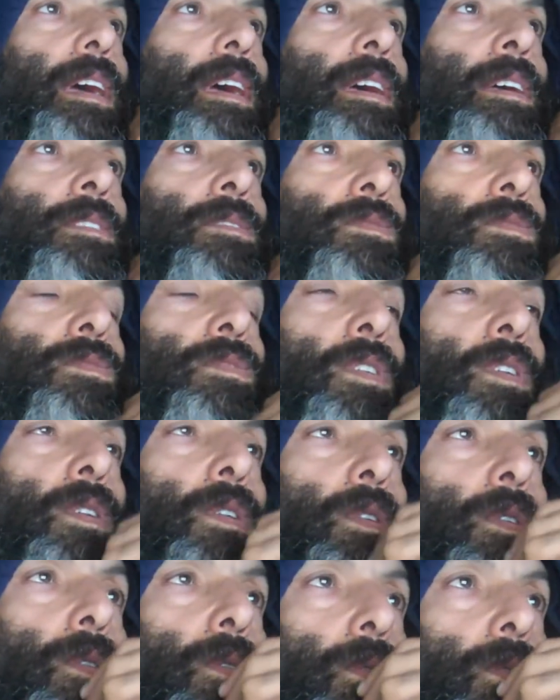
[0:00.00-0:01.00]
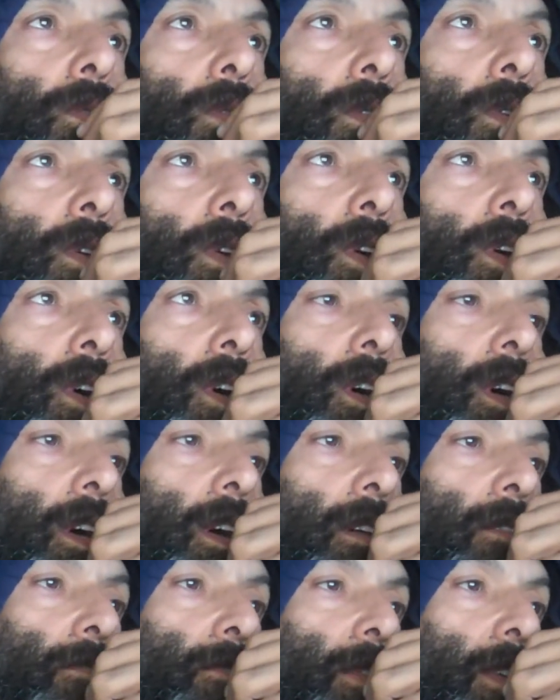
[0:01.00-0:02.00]
And so
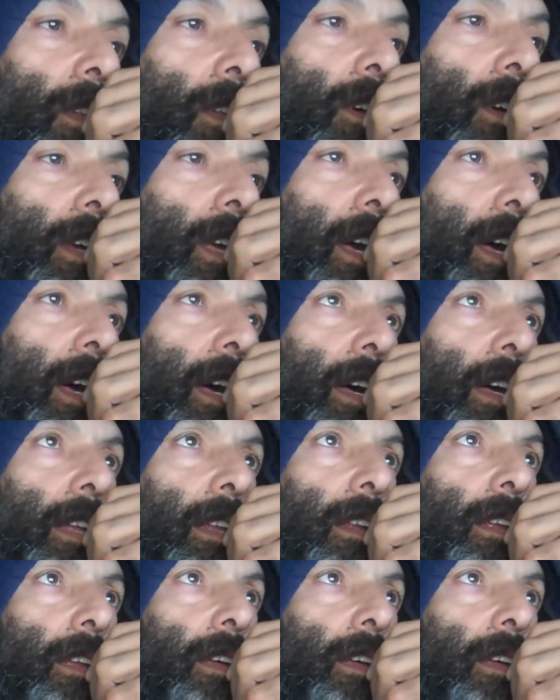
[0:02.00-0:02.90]
if we look at